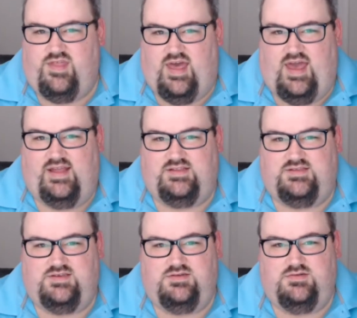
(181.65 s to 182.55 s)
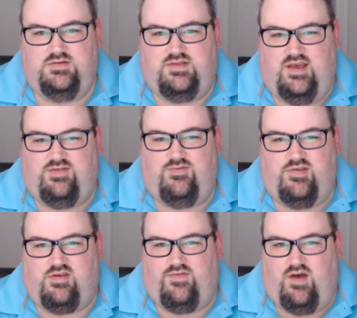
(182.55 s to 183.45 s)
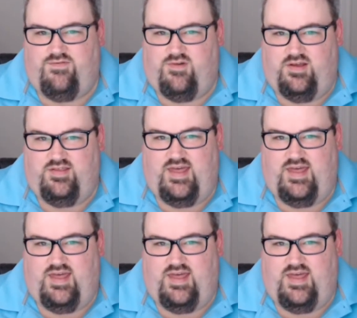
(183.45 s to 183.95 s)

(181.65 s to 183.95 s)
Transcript: that, take the risk of offering